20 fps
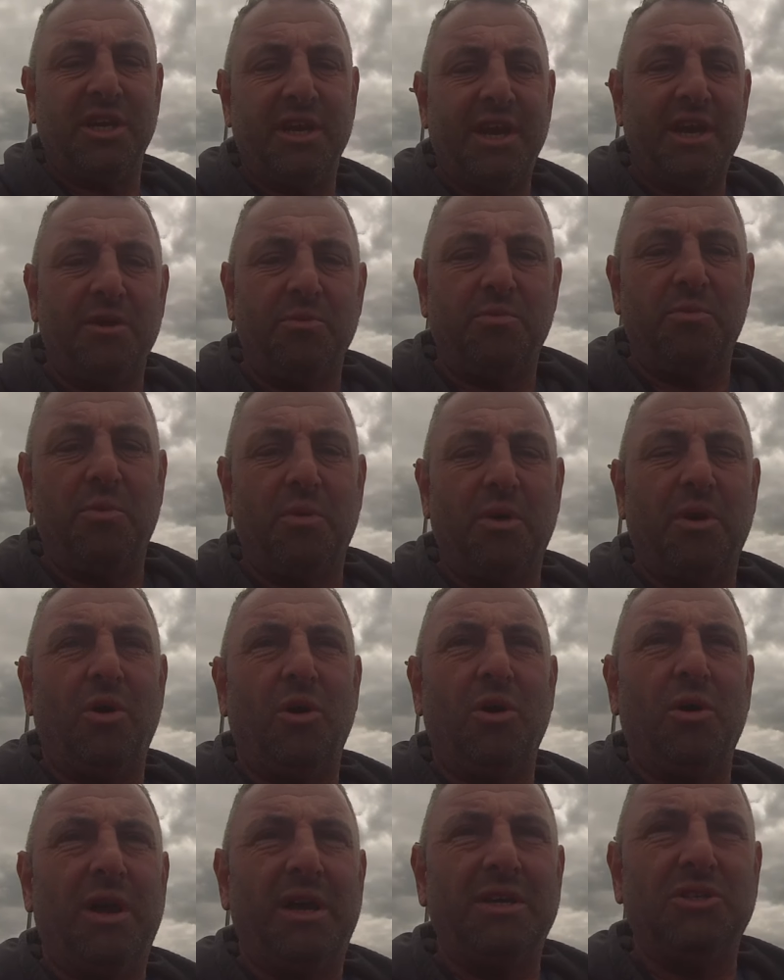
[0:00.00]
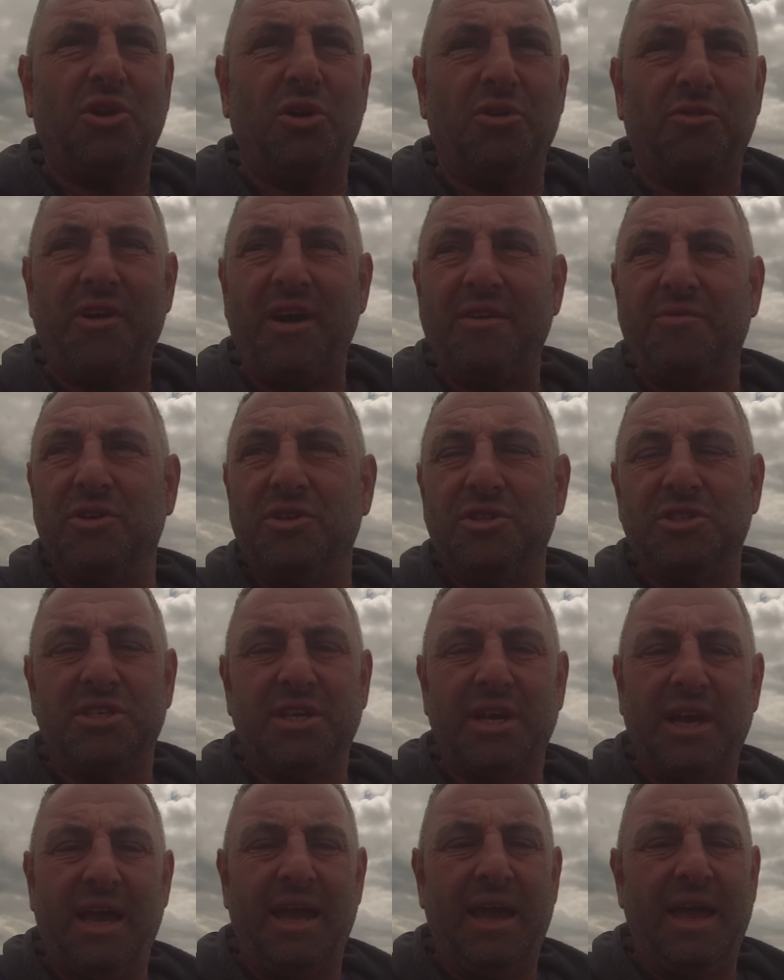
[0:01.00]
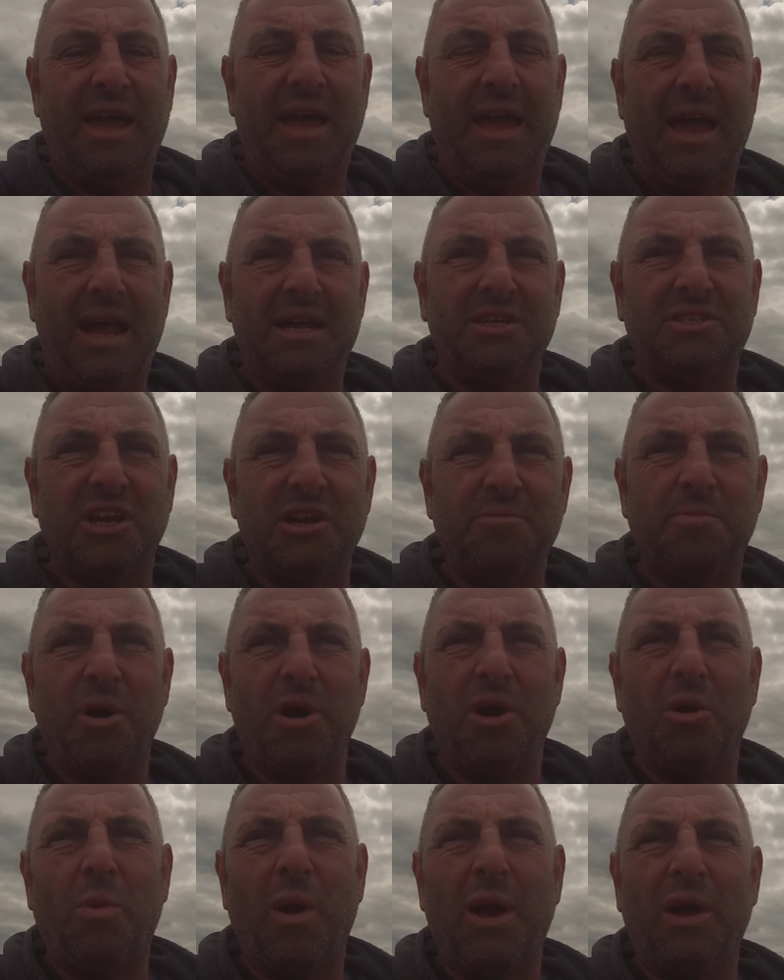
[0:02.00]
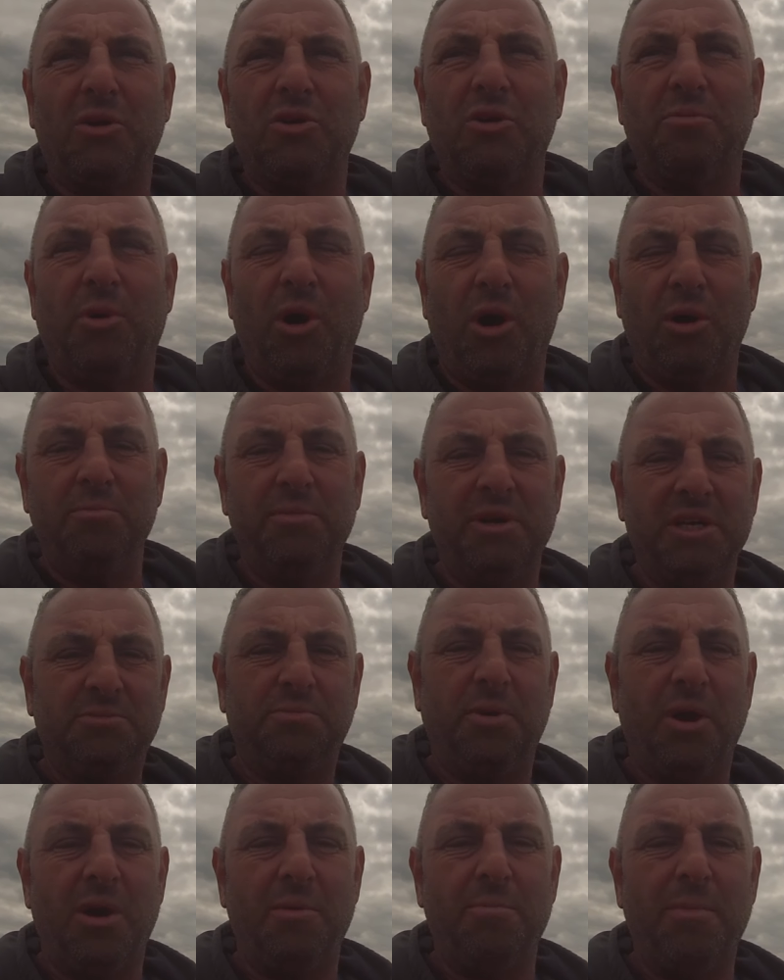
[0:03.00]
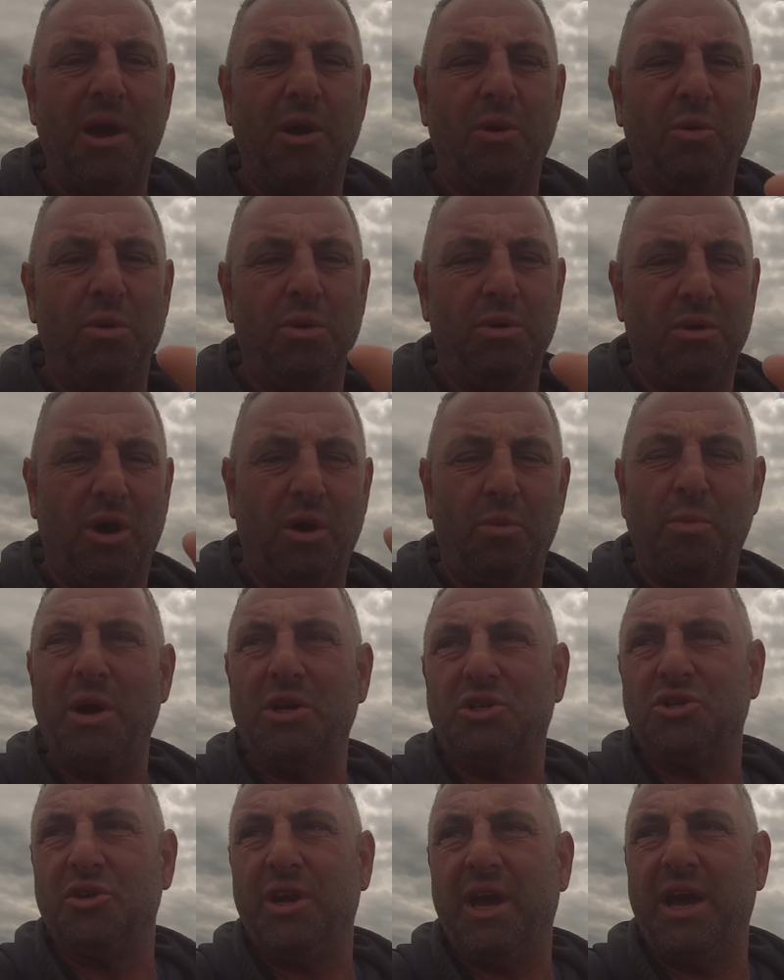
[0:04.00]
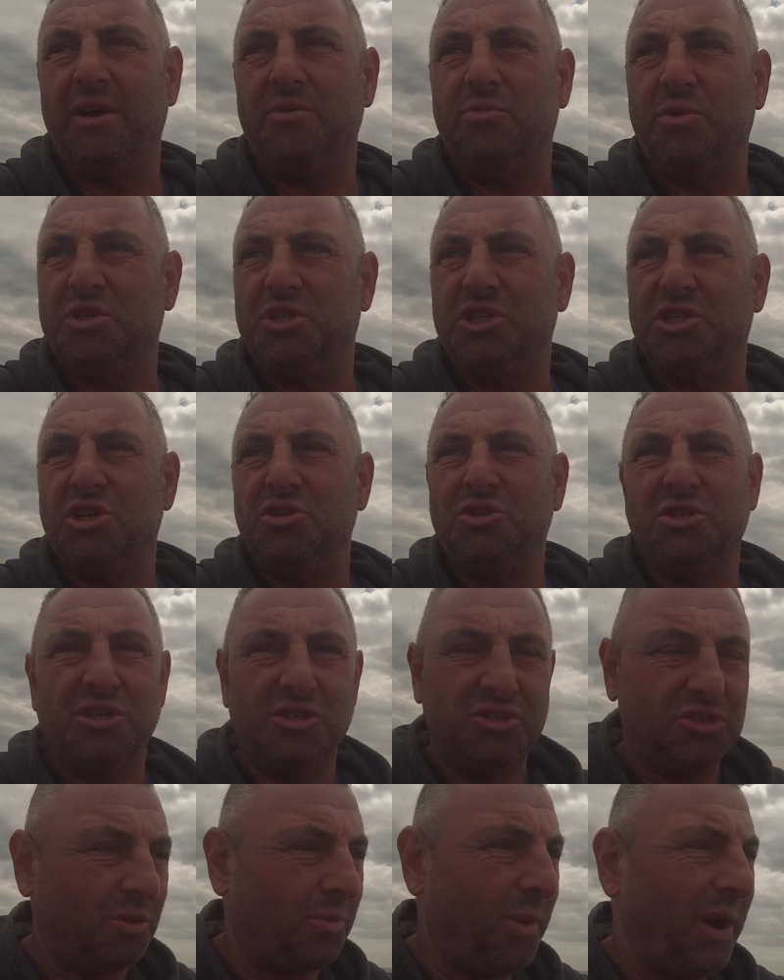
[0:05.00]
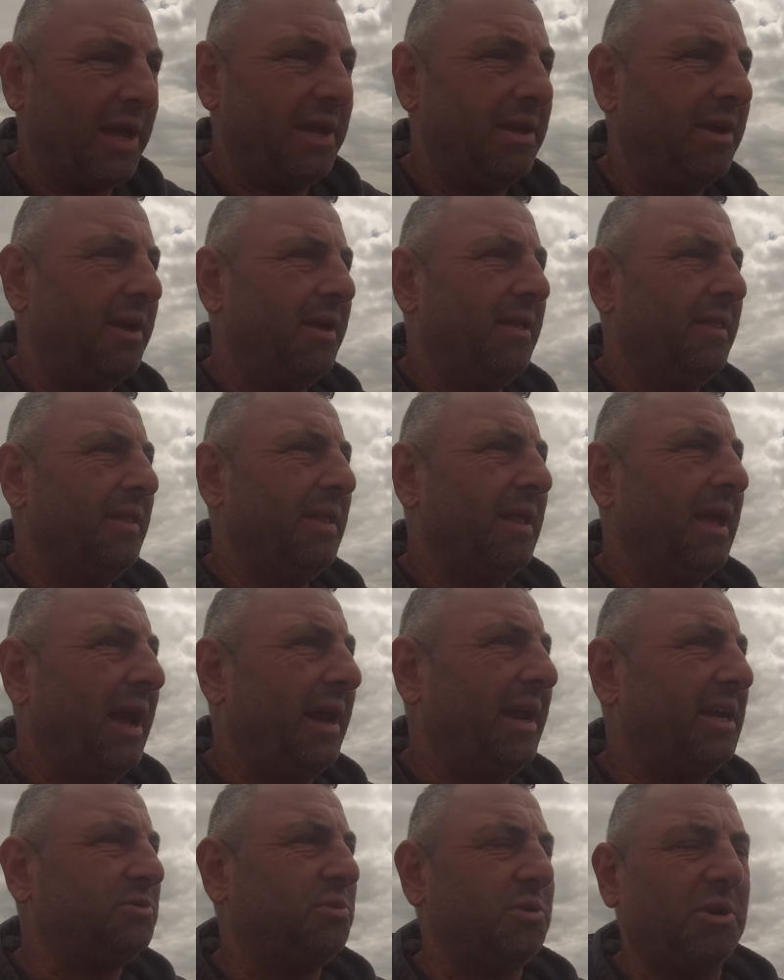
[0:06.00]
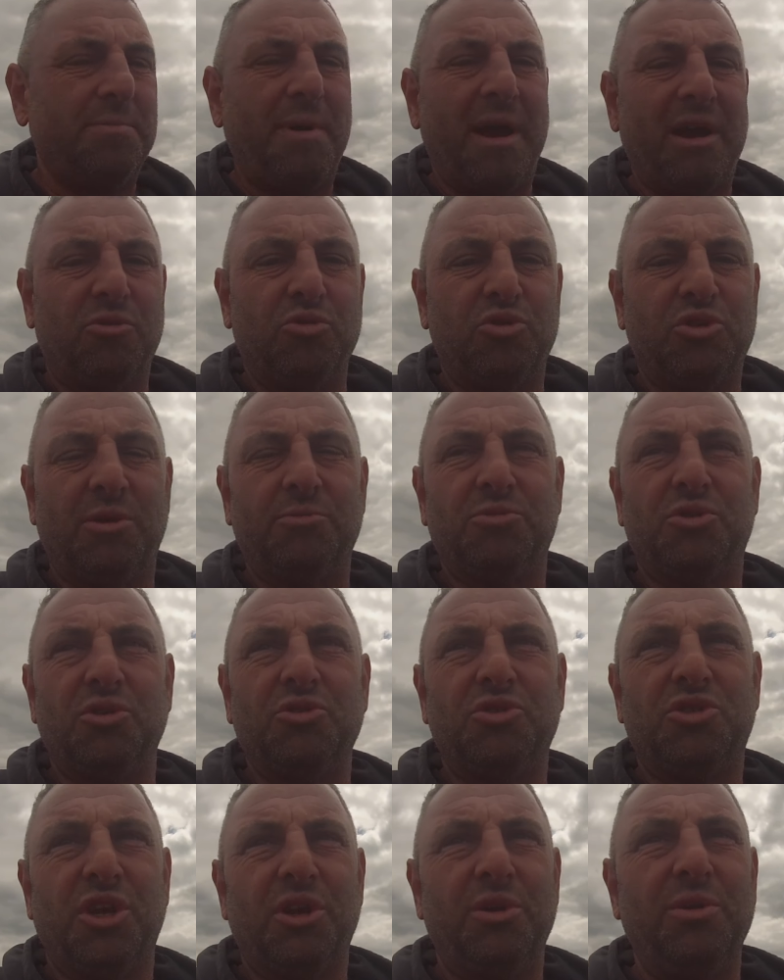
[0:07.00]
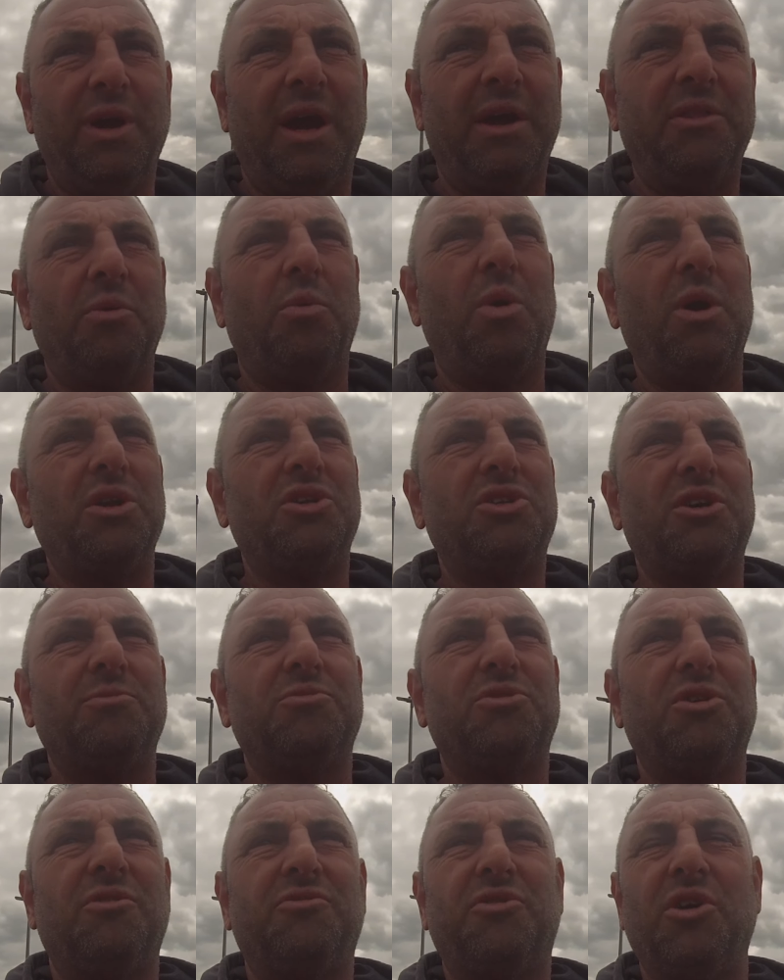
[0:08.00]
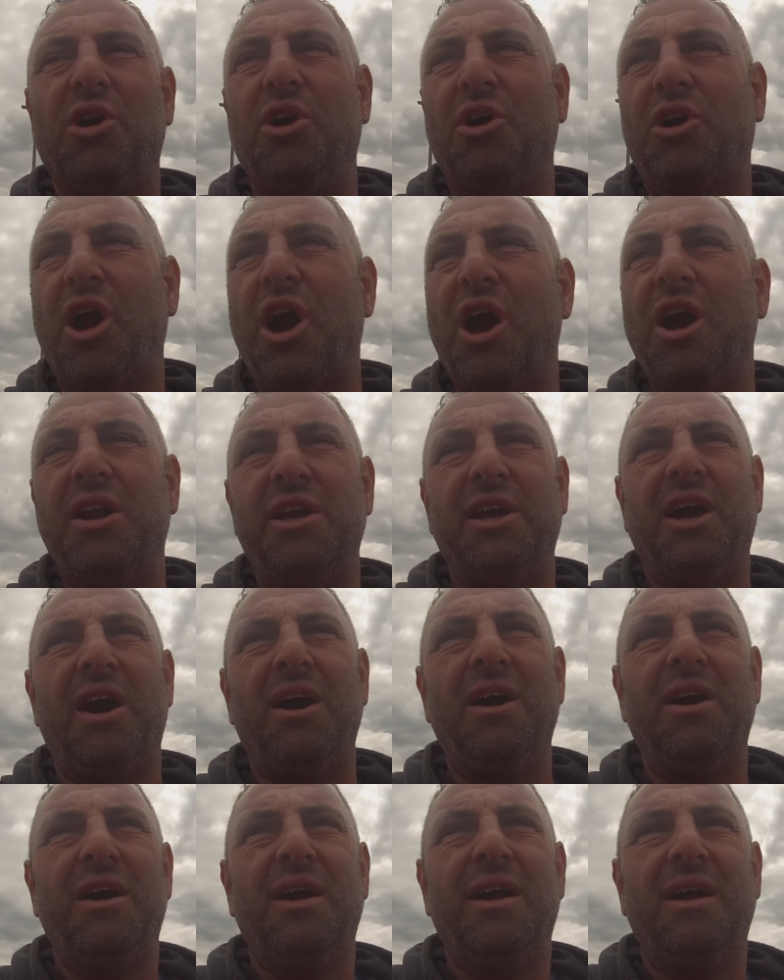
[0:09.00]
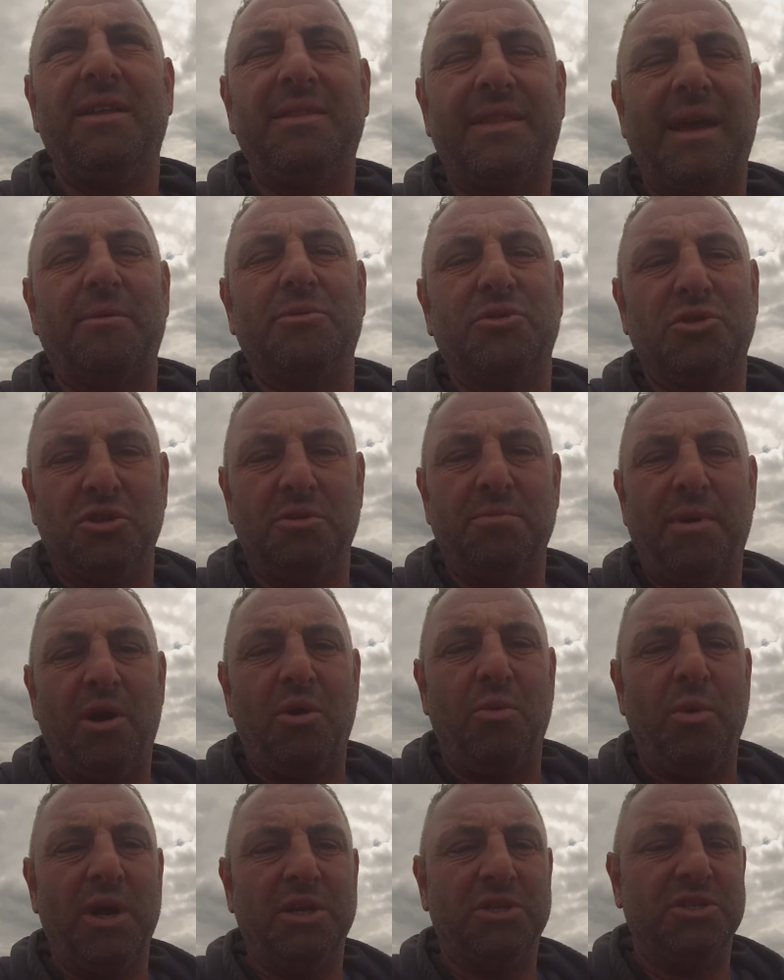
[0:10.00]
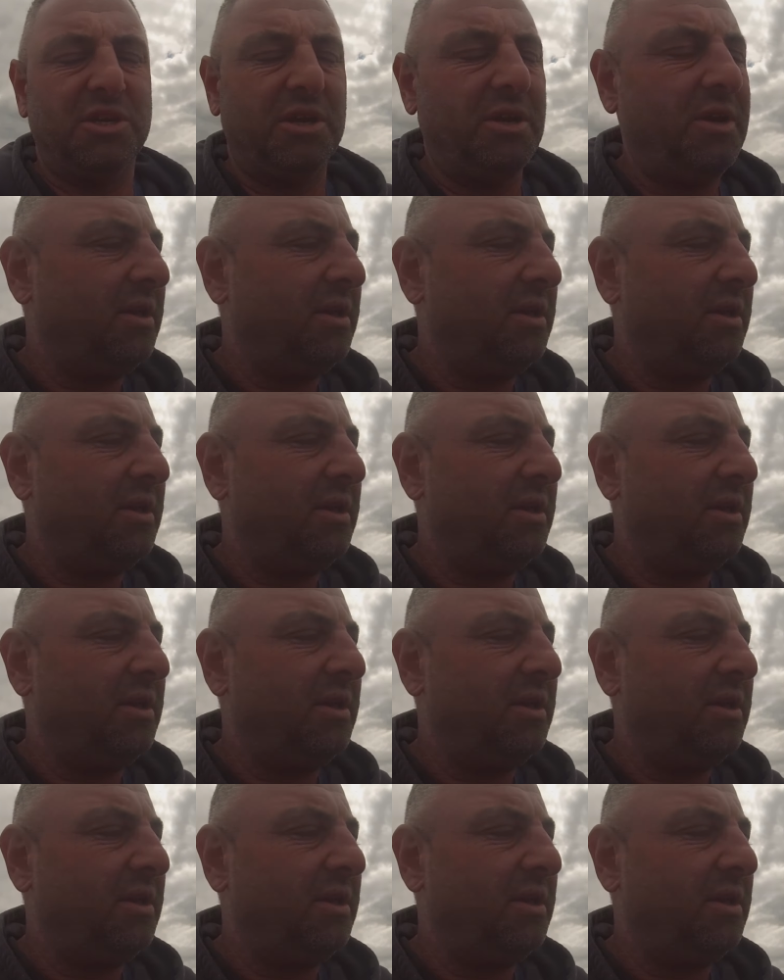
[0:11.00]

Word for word: He had a, he's got feathers, instead of putting a weight on the bottom, he's put a metal like, wedge on there, which he's using as the weight, and that's what the mackerel jumps onto. And the one that jumped off the hook earlier, that was on the metal wedge.